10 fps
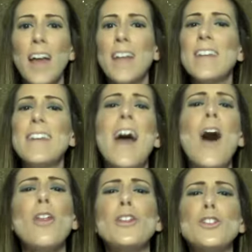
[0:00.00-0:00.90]

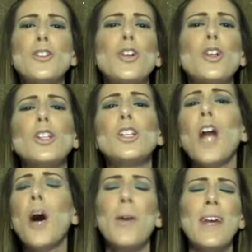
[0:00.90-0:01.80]
Now that you're
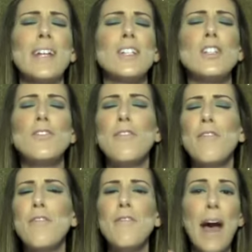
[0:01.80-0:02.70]
glowing and just
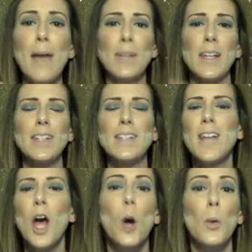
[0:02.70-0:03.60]
fabulous,
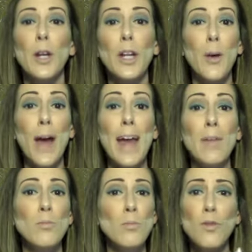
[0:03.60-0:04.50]
we're going to go ahead
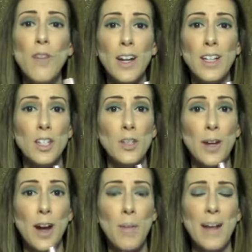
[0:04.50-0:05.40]
and move on into
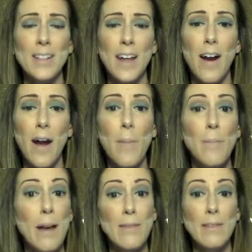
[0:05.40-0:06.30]
doing our mascara.
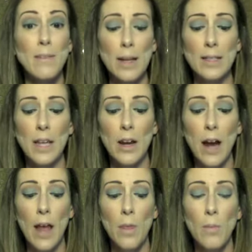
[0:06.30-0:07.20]
My favorite mascara
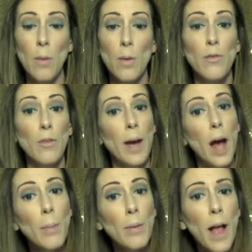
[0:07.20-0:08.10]
at the moment for my
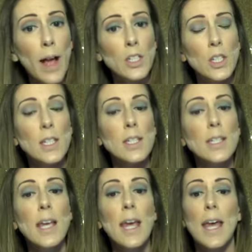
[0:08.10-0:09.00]
upper
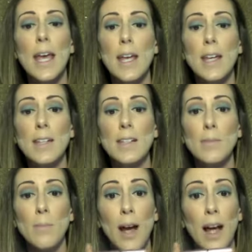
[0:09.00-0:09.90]
lashes is
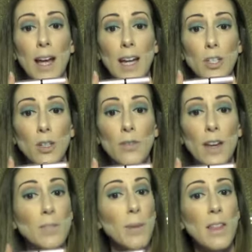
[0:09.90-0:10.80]
my Too
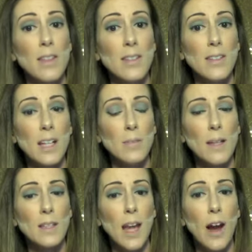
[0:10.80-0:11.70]
Faced Better Than Sex
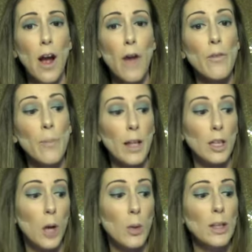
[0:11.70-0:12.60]
Mascara. For my
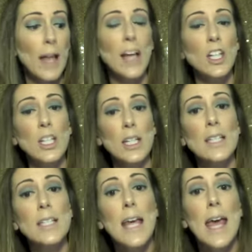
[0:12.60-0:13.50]
lower
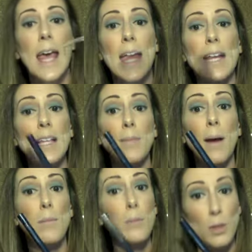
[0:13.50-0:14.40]
lashes, it is my
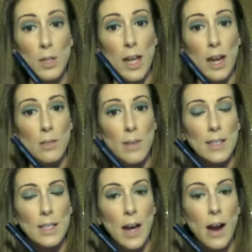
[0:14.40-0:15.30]
Beautycounter
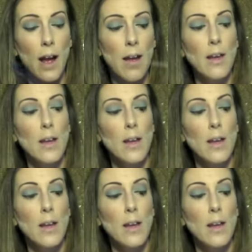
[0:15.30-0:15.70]
mascara.